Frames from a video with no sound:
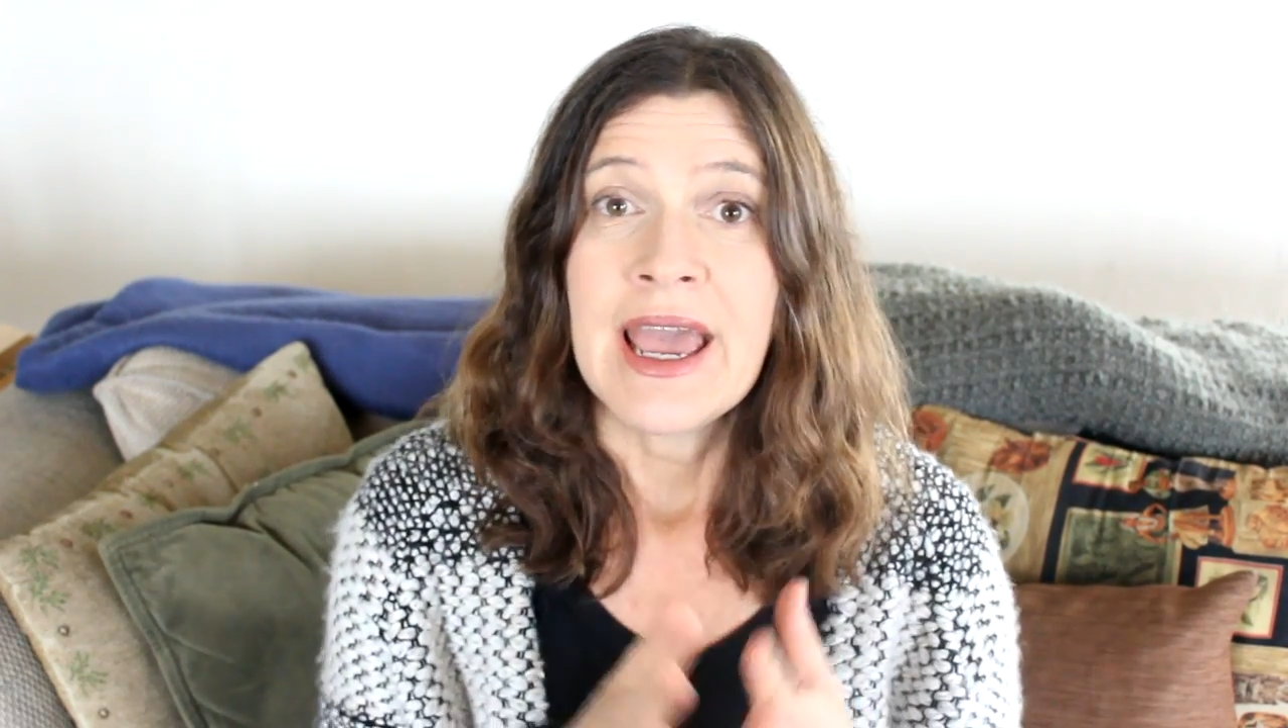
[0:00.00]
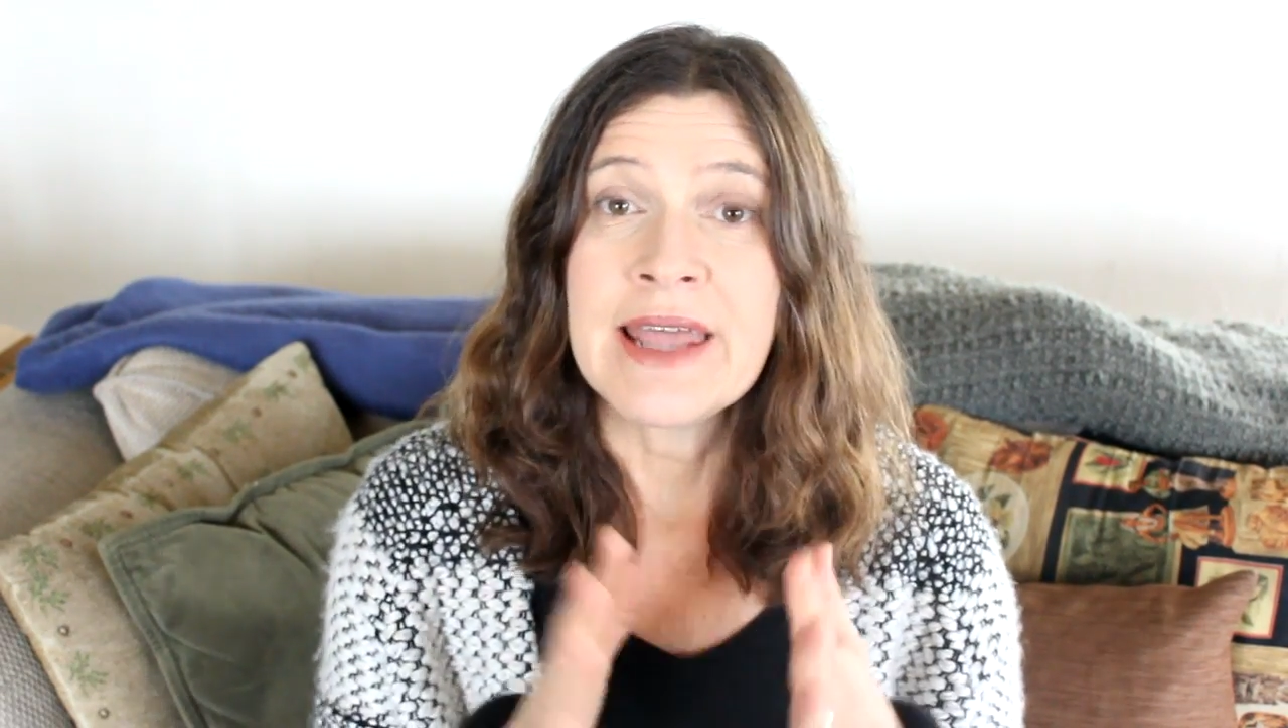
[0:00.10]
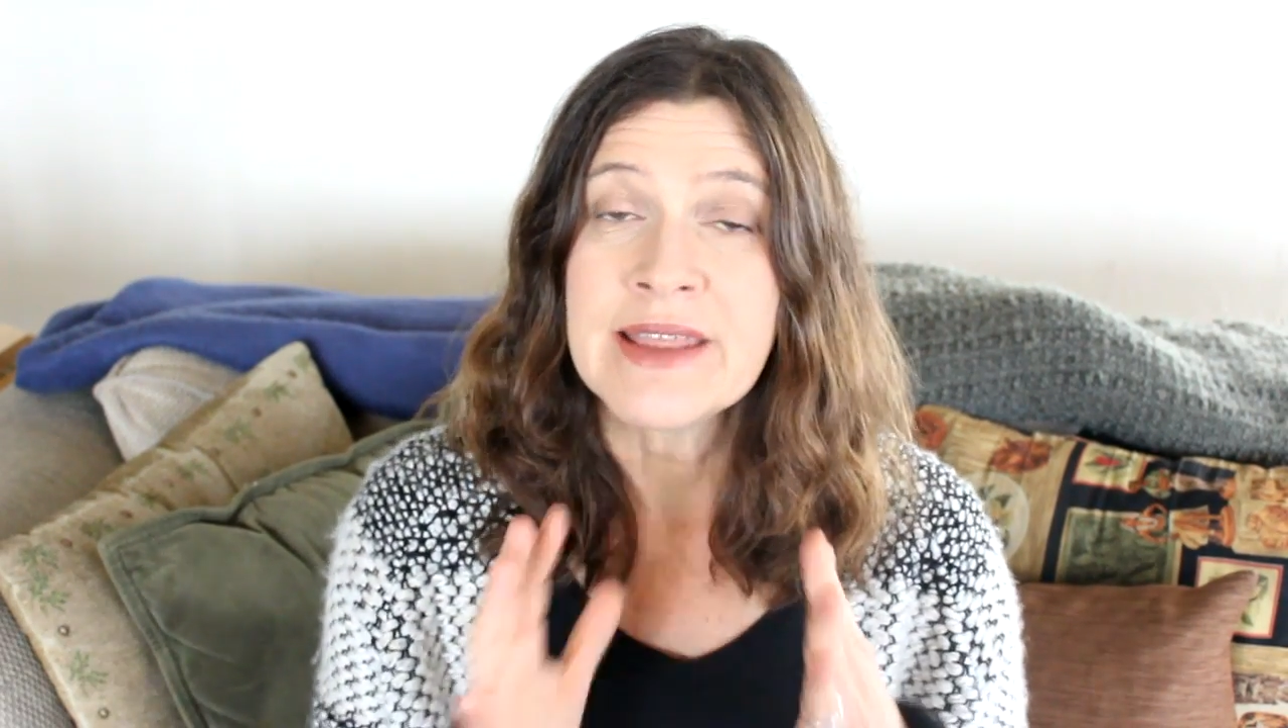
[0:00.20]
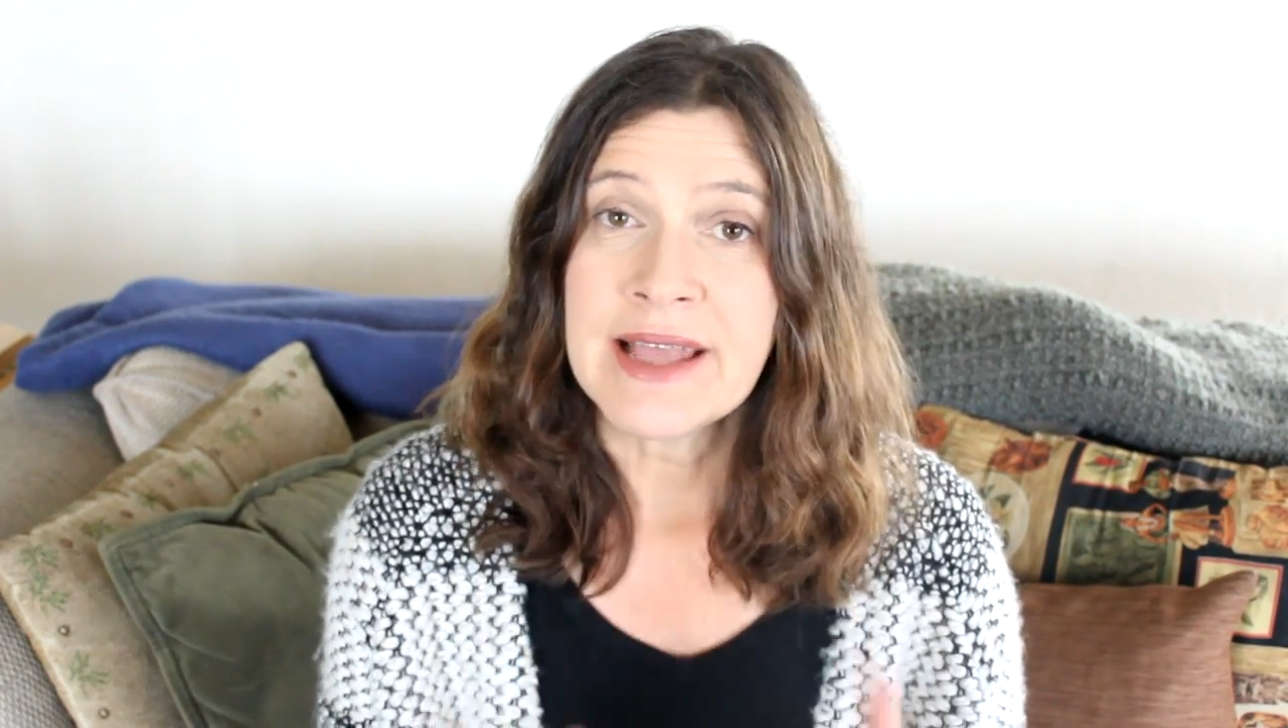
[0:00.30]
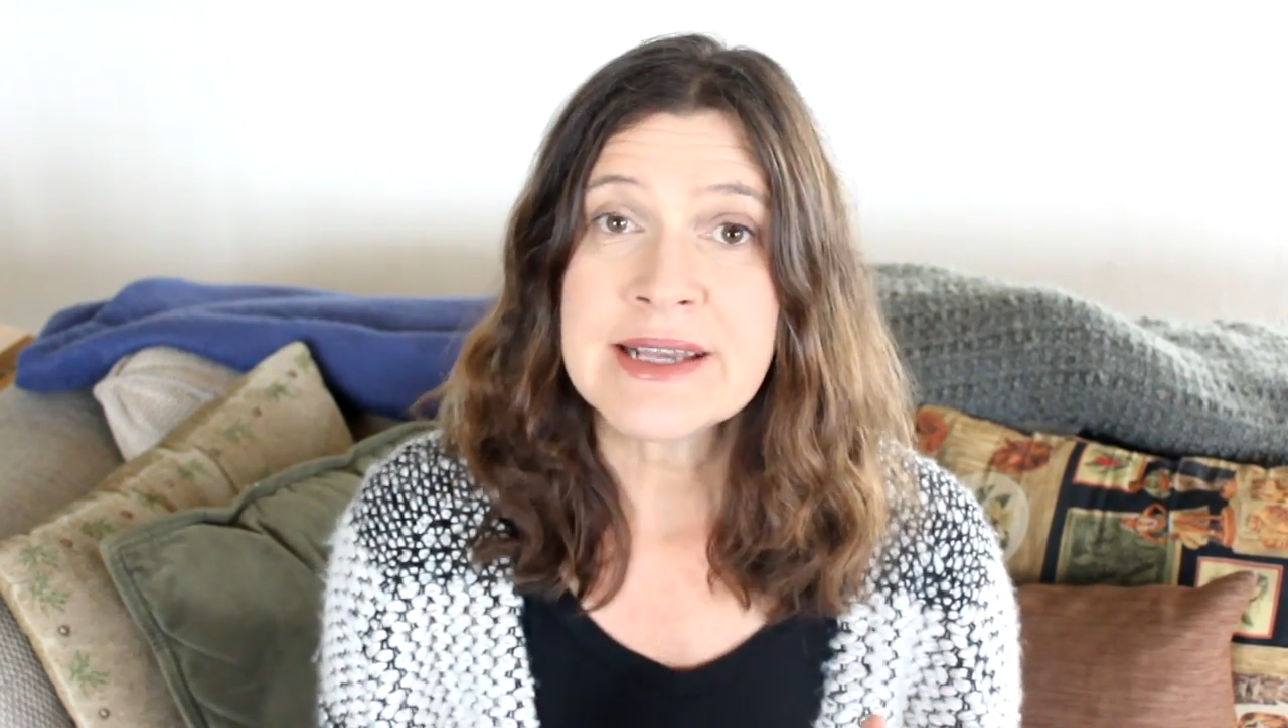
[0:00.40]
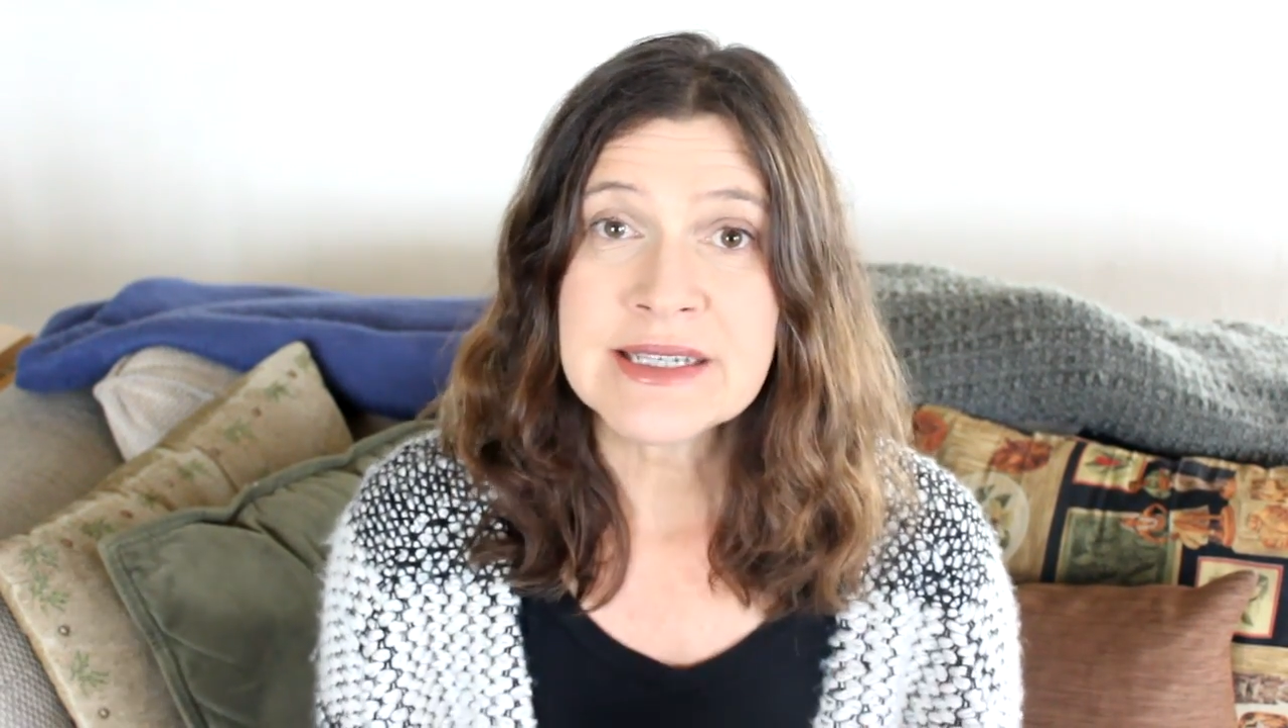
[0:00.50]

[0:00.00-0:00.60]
And the last